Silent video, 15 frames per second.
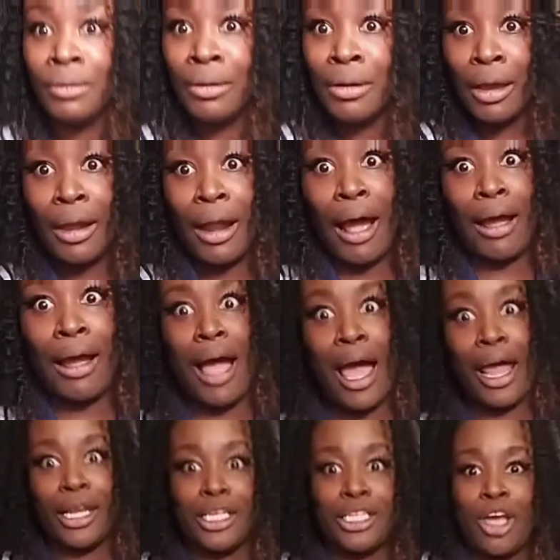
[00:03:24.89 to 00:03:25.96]
And I
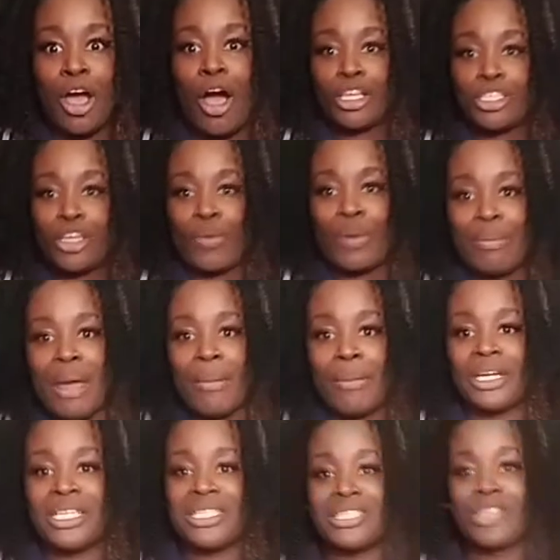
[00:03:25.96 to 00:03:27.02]
got it, y'all. So remember,
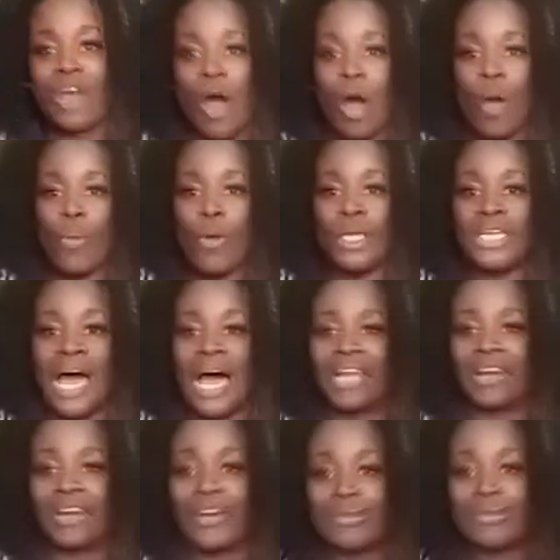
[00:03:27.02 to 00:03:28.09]
this is all
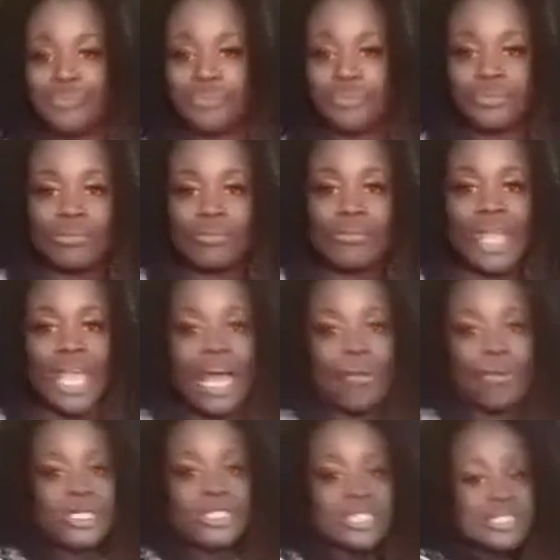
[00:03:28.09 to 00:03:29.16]
$1. I
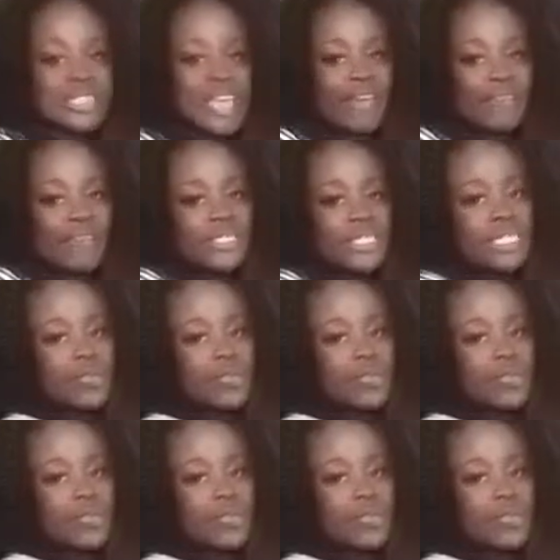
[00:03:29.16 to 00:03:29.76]
went to Savers